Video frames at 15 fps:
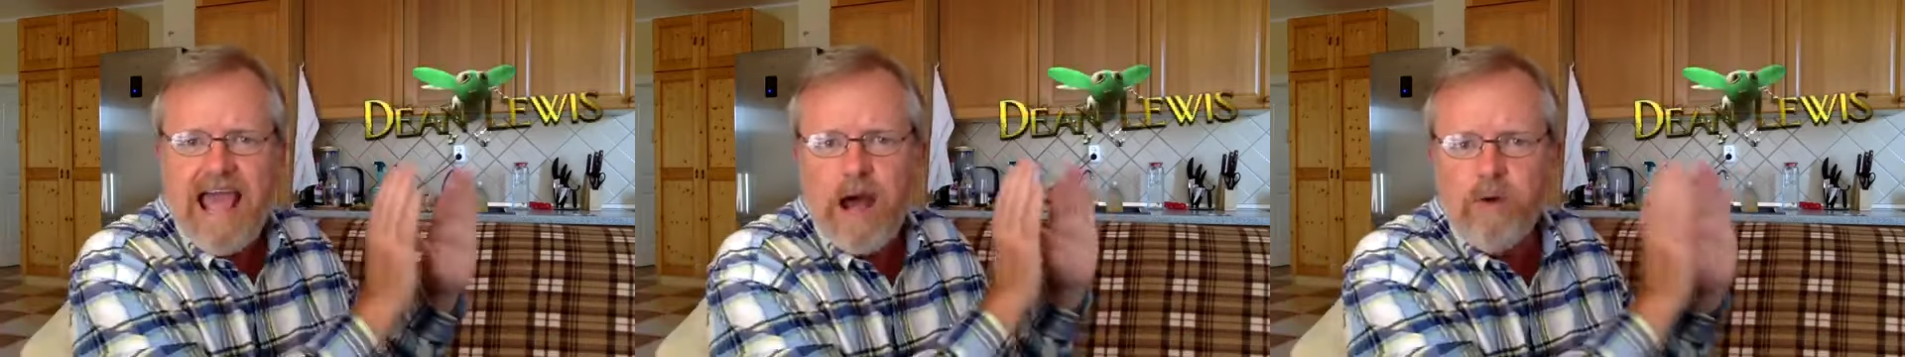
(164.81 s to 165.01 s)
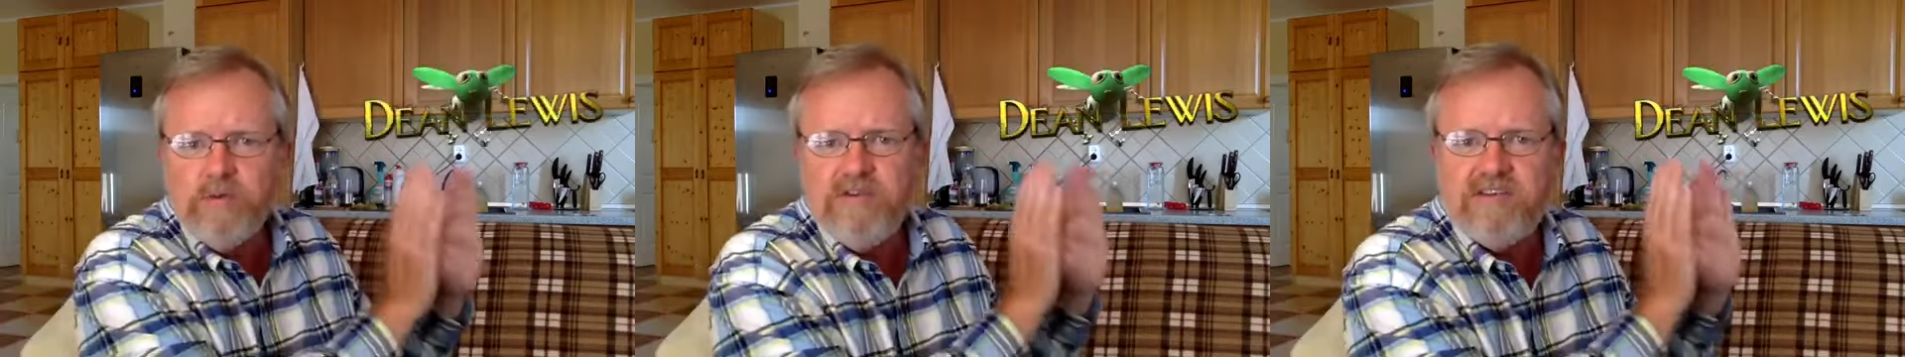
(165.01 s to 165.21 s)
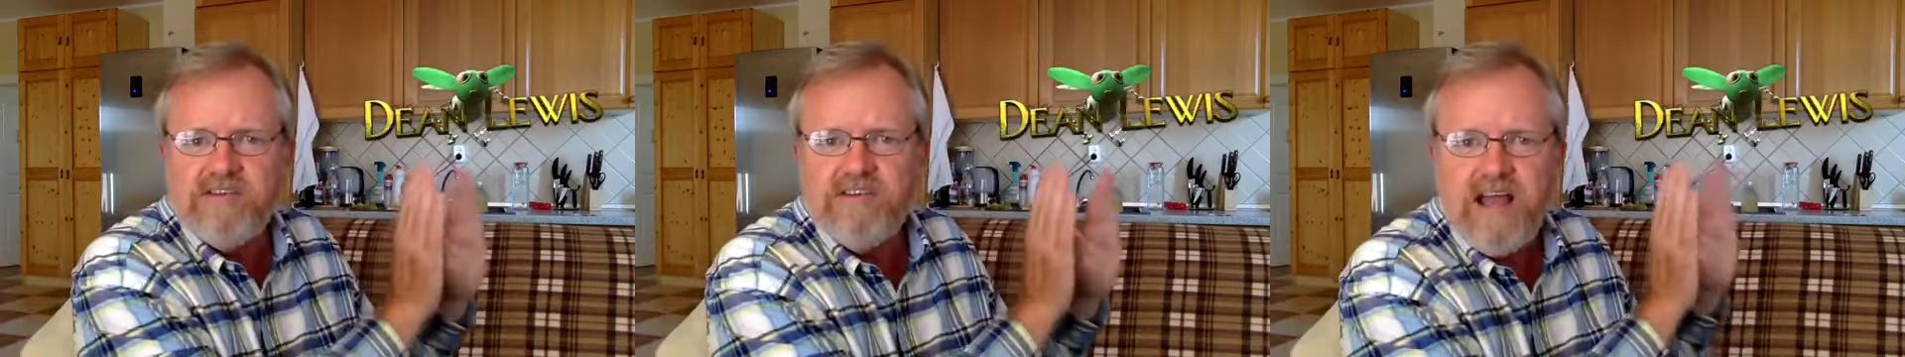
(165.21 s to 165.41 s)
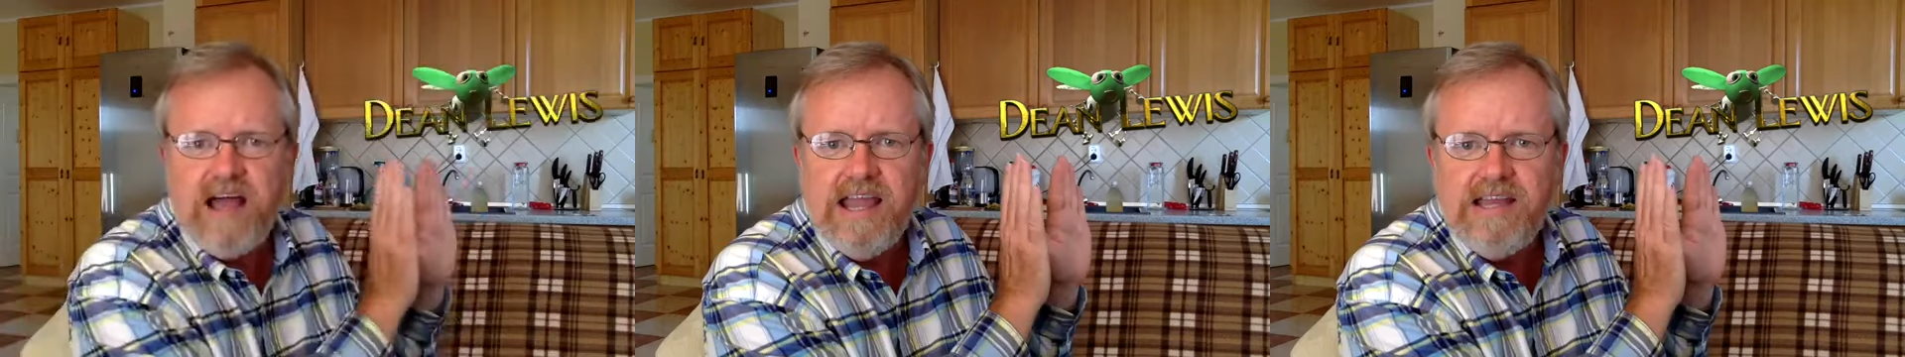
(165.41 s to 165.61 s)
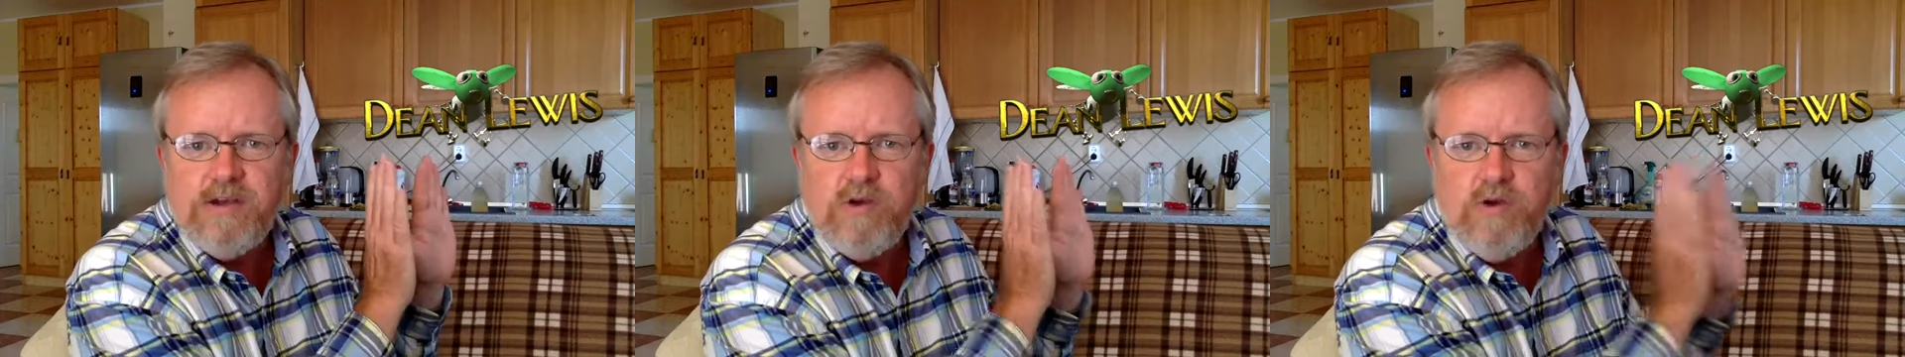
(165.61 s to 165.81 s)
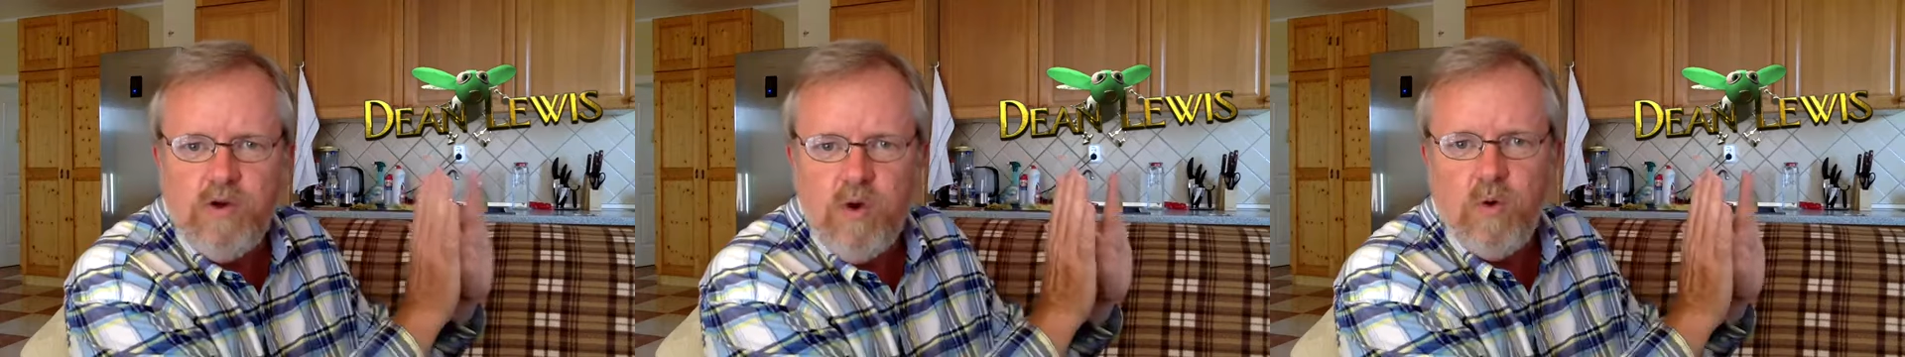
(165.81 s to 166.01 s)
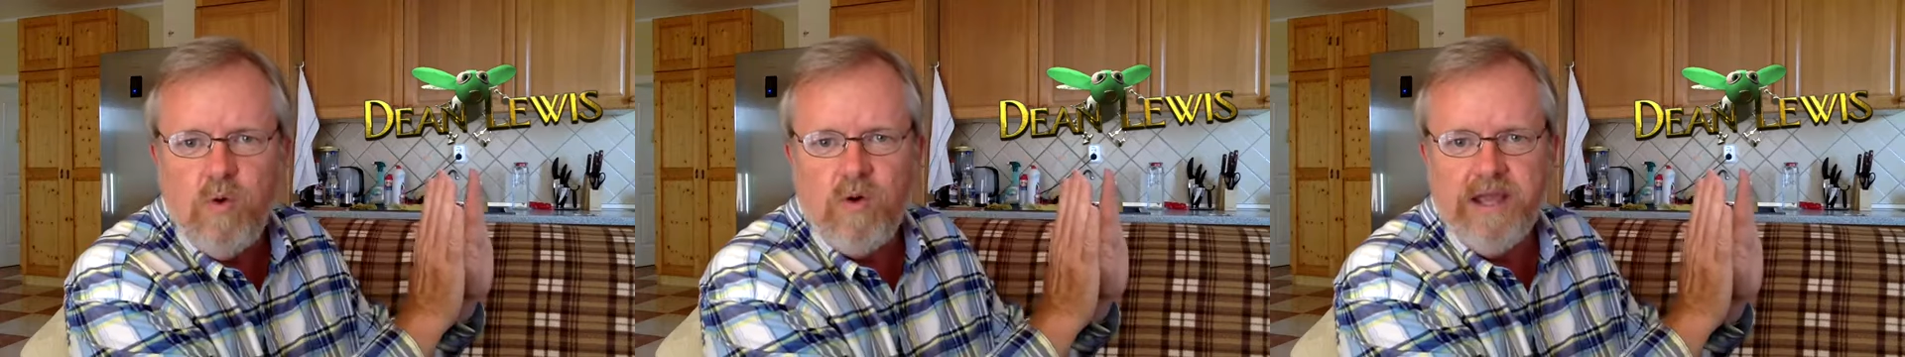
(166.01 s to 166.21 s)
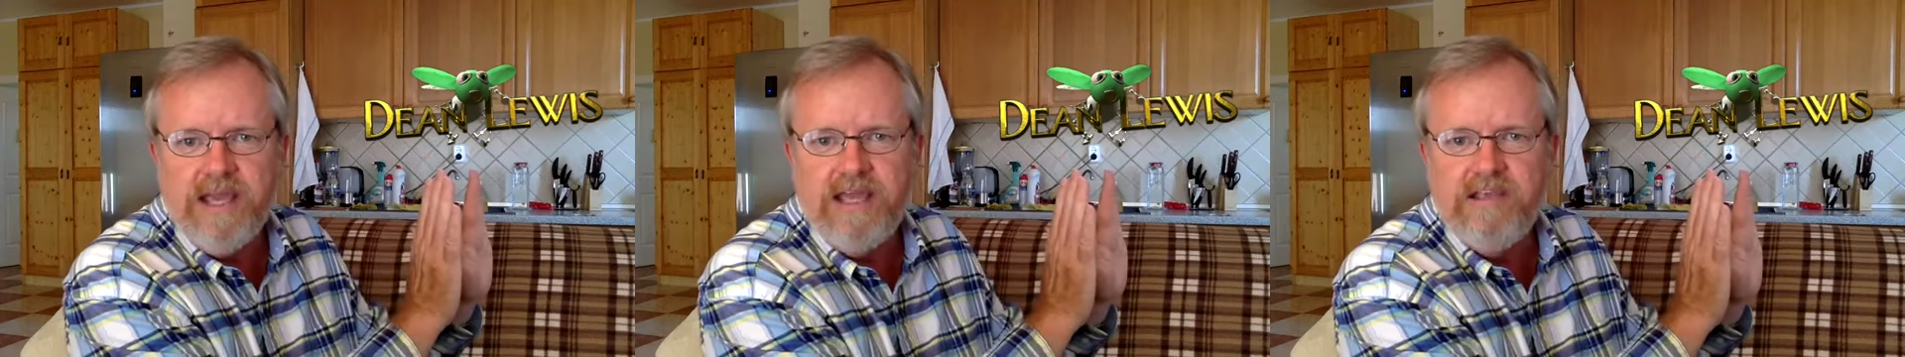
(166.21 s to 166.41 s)
outside
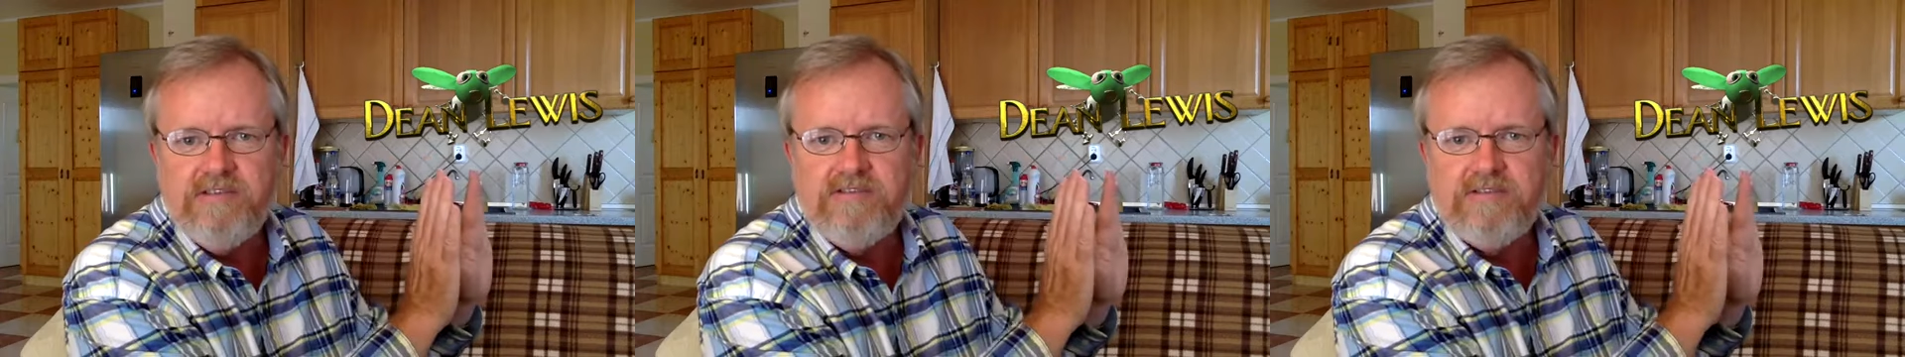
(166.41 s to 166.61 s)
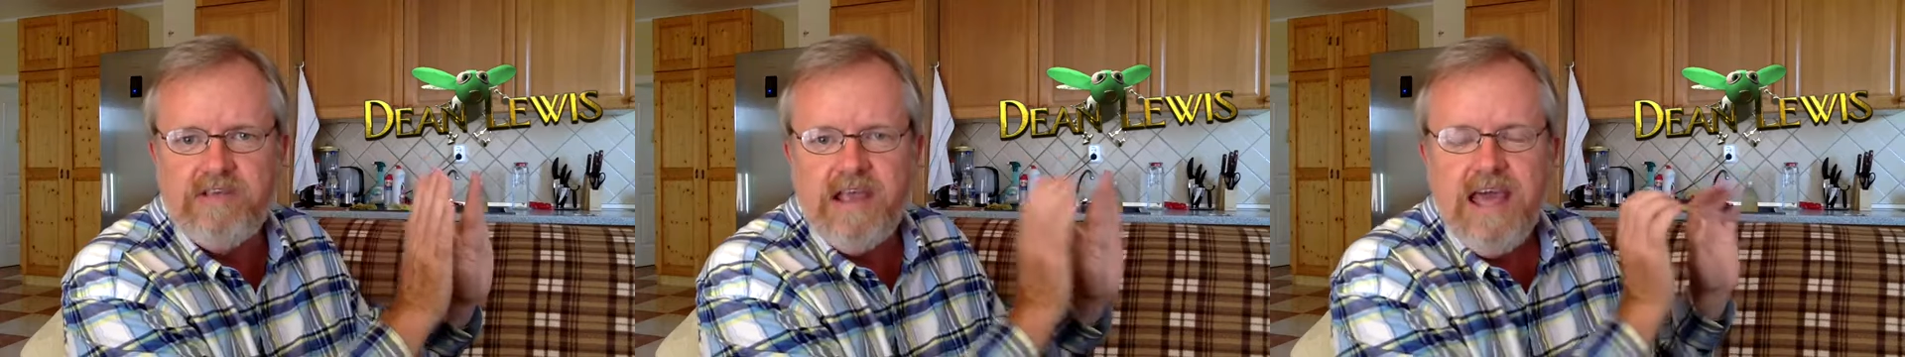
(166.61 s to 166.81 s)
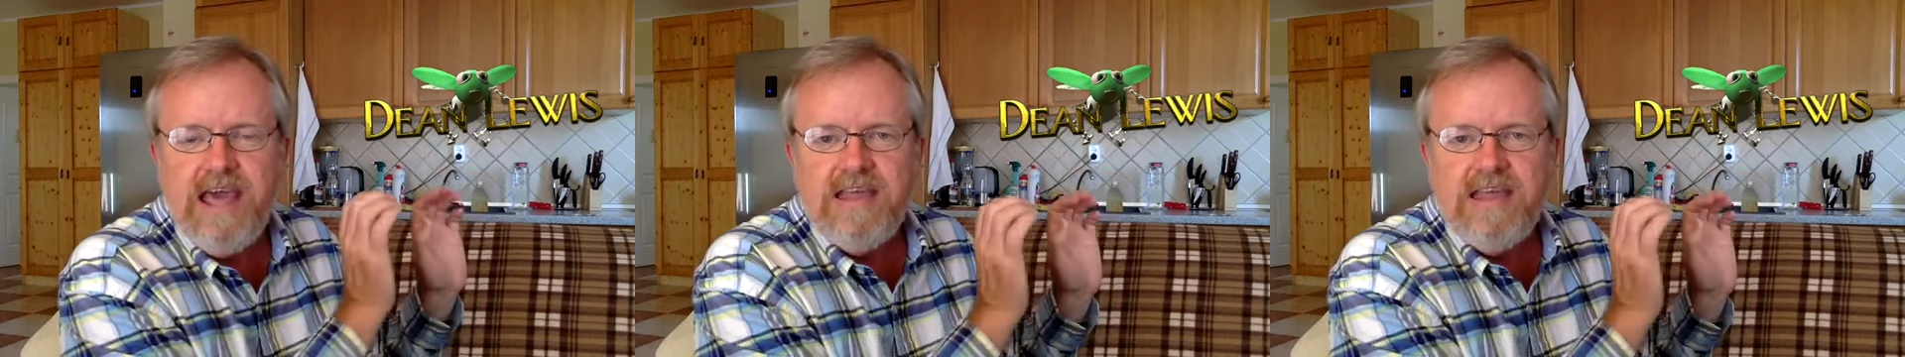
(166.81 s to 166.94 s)
noise